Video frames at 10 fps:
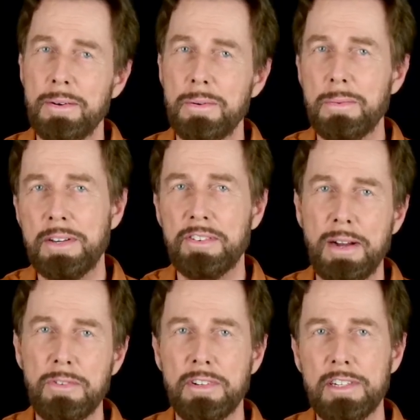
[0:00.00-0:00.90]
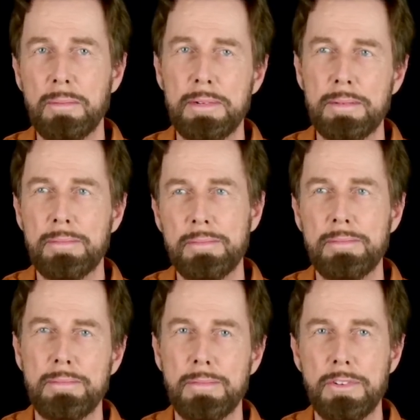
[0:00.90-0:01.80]
Which sounds a little bit
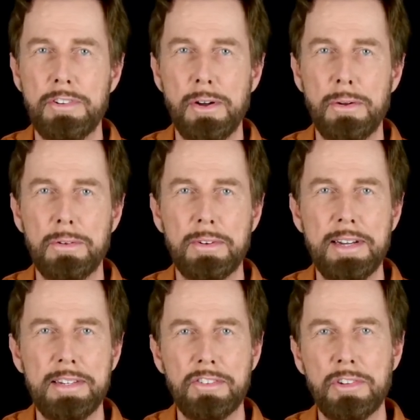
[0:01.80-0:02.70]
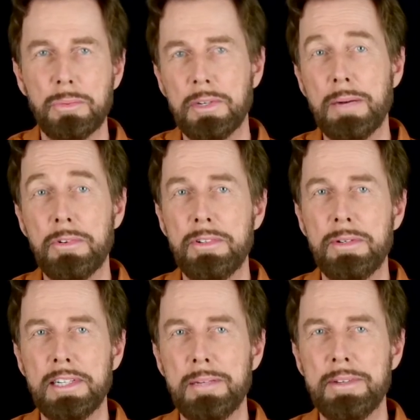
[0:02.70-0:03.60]
dull, right? It's not what I was
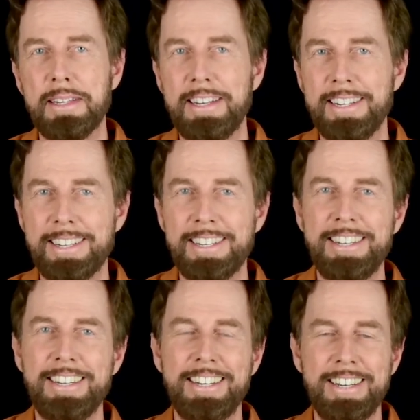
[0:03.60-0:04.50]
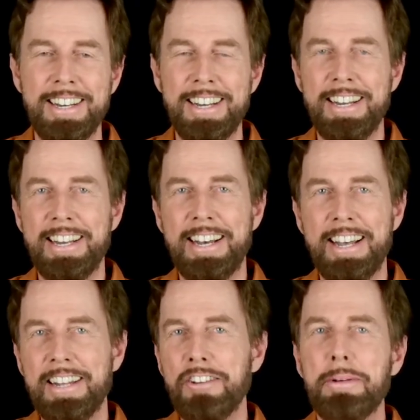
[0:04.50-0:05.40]
doing in the beginning.
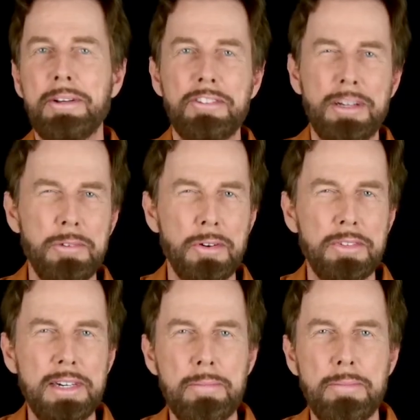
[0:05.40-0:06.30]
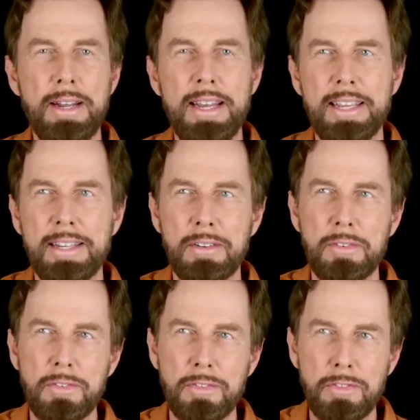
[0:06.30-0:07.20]
And that is because I'm not really playing
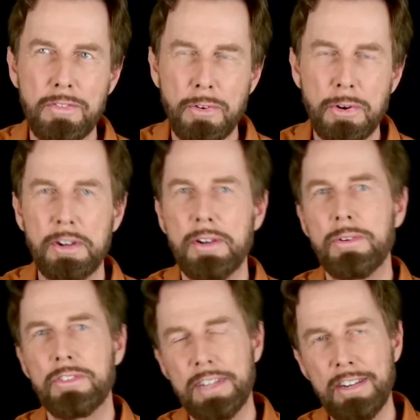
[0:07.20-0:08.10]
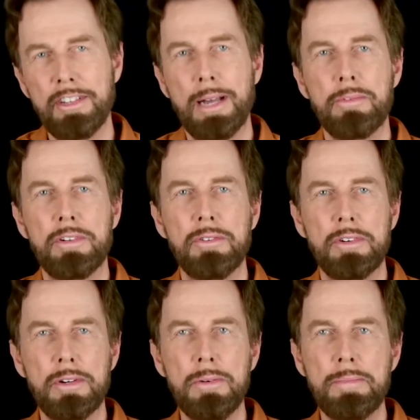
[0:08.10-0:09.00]
4 notes 6 times in a
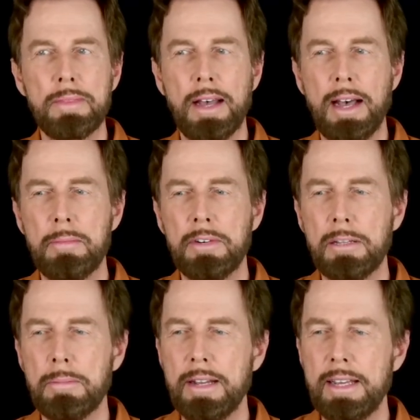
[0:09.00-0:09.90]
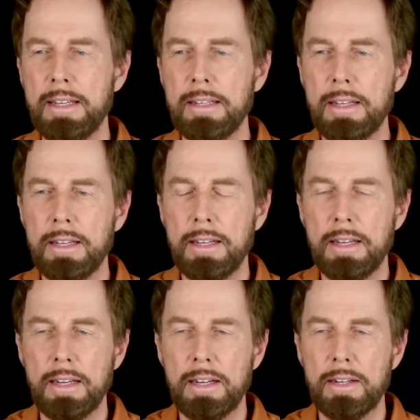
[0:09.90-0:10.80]
row. I'm rather playing
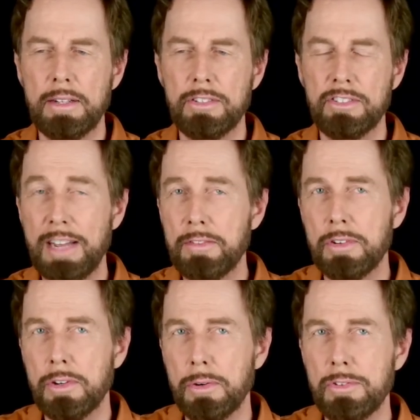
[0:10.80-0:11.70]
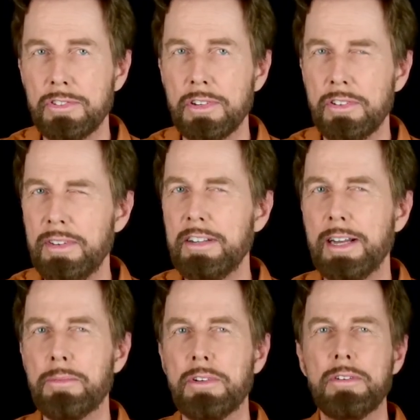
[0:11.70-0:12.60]
7 notes 3
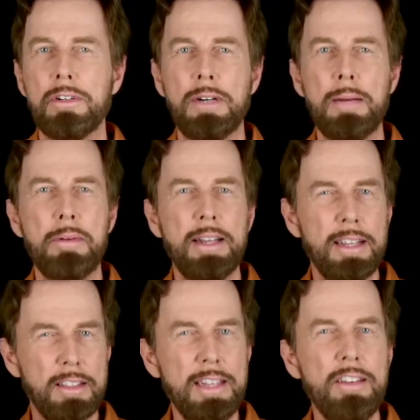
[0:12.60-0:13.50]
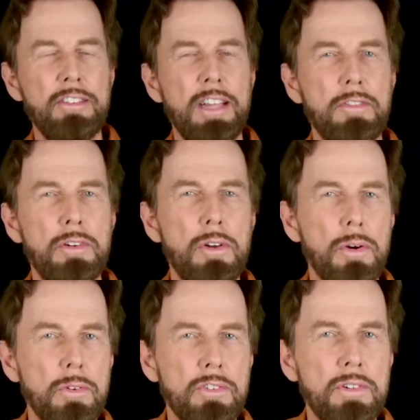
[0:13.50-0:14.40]
times in a row. I'm playing these 7
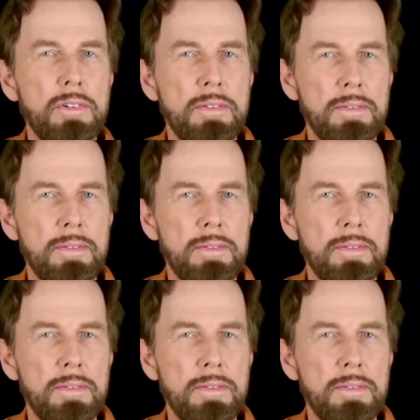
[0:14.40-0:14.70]
notes. And